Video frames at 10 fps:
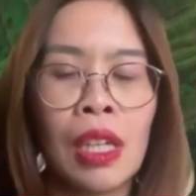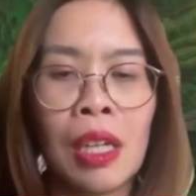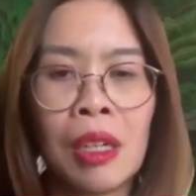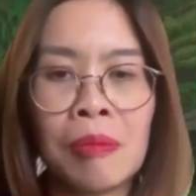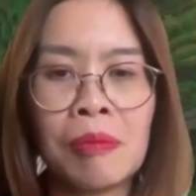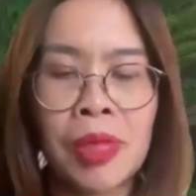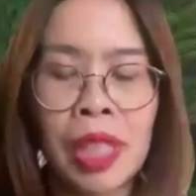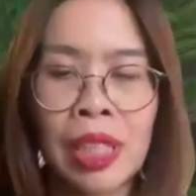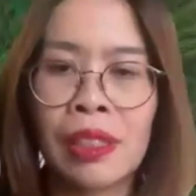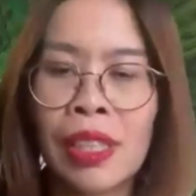
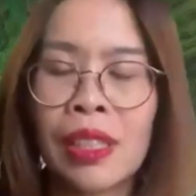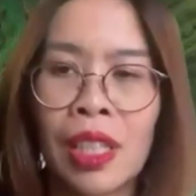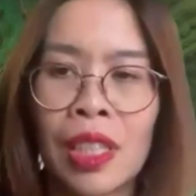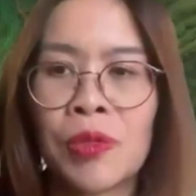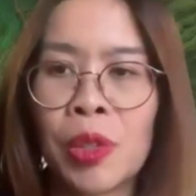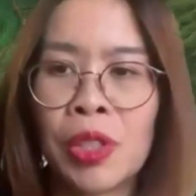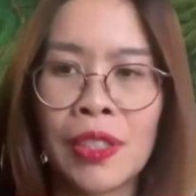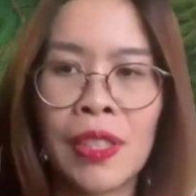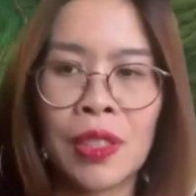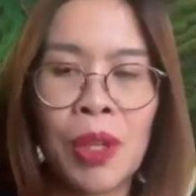in the next few
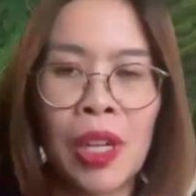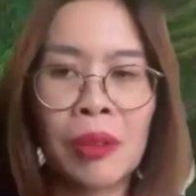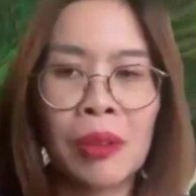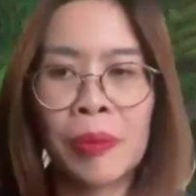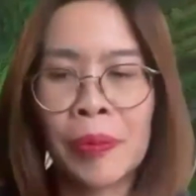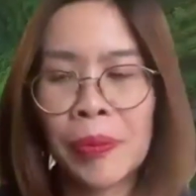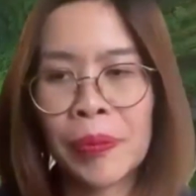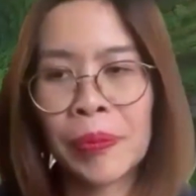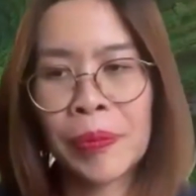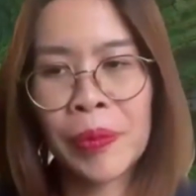years as well.
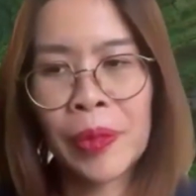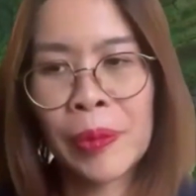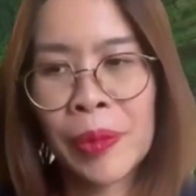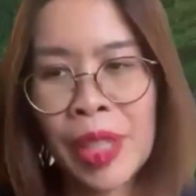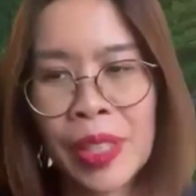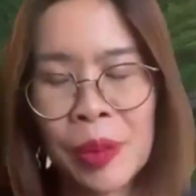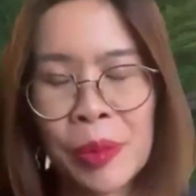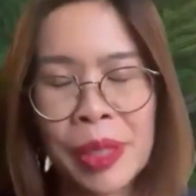Thanks,